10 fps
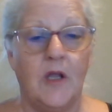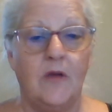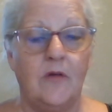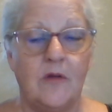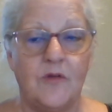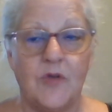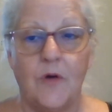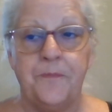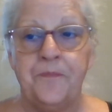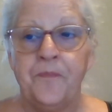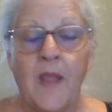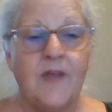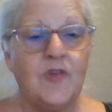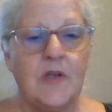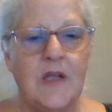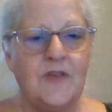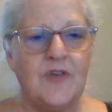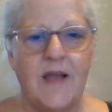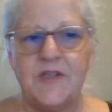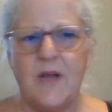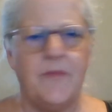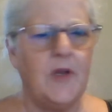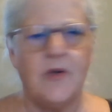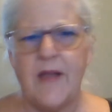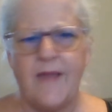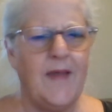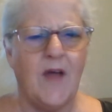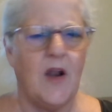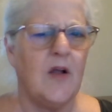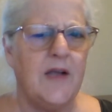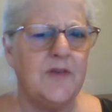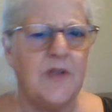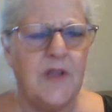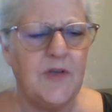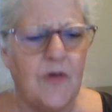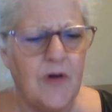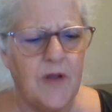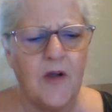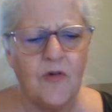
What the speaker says: And so it's a nice setup. And they've got all kinds of things going on.